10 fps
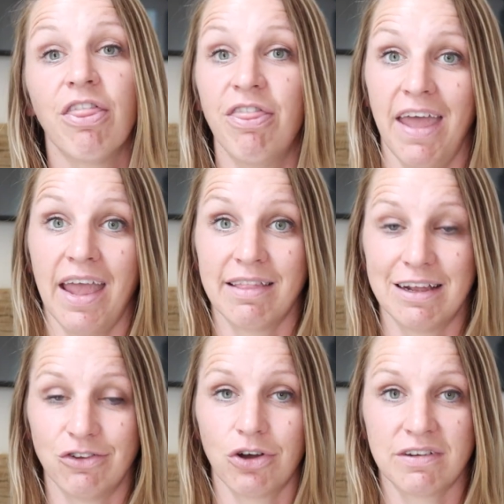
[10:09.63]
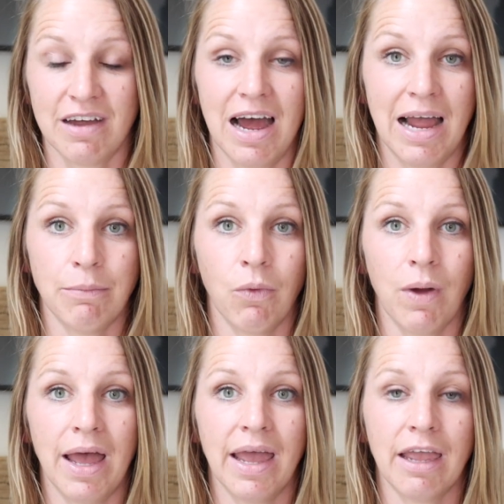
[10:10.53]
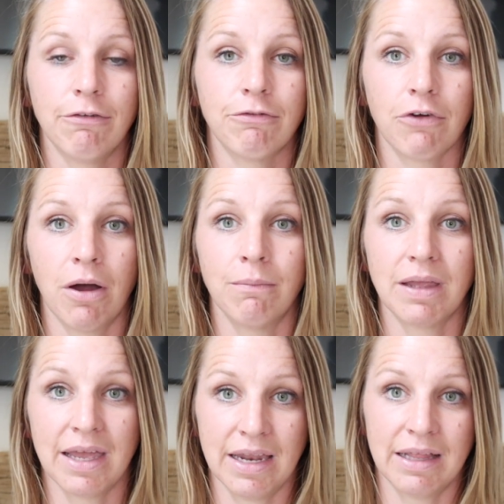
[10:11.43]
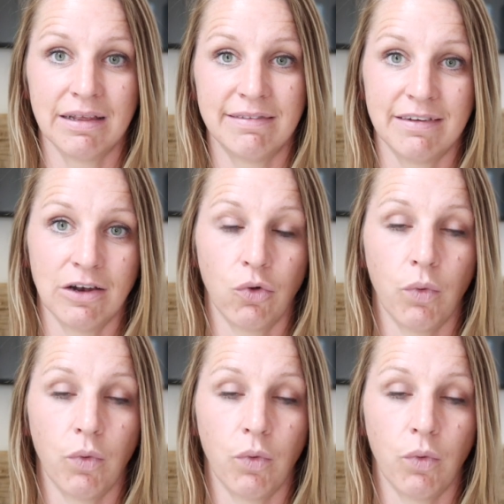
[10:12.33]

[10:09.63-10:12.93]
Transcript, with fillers: thing that took time away from getting this done